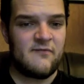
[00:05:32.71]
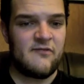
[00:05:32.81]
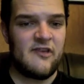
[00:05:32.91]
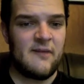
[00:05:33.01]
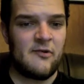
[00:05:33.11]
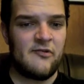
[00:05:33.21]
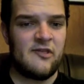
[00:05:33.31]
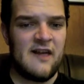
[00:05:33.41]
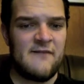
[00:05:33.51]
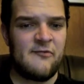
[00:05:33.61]
sampled
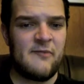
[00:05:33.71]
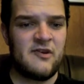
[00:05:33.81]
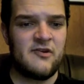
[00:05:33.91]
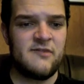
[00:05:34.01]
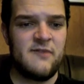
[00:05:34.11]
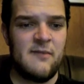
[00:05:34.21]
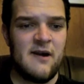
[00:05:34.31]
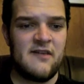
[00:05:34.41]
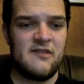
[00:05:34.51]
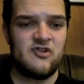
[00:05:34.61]
Life's Been Good to Me
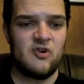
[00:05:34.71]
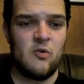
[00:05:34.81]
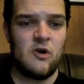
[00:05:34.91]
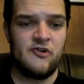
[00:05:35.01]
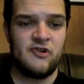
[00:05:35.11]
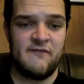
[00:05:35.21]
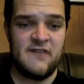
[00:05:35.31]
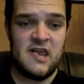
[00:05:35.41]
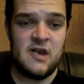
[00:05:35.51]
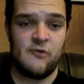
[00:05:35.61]
by Joe Walsh of
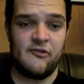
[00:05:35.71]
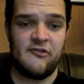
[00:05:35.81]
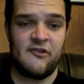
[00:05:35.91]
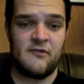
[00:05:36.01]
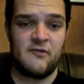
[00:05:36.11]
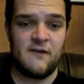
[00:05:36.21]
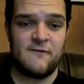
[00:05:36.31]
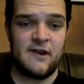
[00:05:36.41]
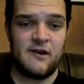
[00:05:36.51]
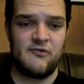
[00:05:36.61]
the Eagles. Its Southern rock
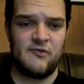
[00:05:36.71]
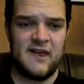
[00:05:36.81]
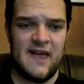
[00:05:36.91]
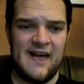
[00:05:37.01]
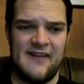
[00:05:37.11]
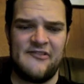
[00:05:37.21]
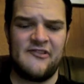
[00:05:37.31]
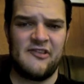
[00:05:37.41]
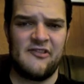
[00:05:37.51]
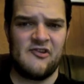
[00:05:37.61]
flair really
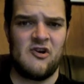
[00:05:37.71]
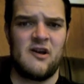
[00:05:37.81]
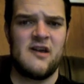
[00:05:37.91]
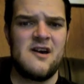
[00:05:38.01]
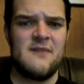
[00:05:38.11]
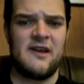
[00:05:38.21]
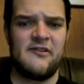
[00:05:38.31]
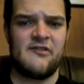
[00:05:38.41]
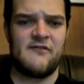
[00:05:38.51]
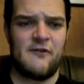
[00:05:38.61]
adds to the song
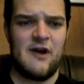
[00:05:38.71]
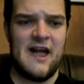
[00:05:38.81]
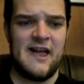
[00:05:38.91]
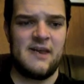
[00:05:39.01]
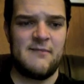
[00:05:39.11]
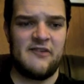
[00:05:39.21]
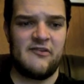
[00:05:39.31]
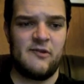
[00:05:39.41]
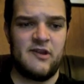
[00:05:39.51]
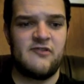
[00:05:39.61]
because the variety
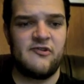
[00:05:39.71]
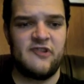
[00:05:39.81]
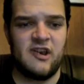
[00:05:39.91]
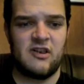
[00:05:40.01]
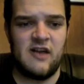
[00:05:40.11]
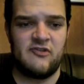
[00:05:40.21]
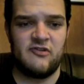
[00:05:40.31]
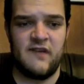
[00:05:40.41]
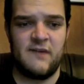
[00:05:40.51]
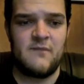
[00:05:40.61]
makes it really interesting clash
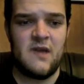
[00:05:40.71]
of it.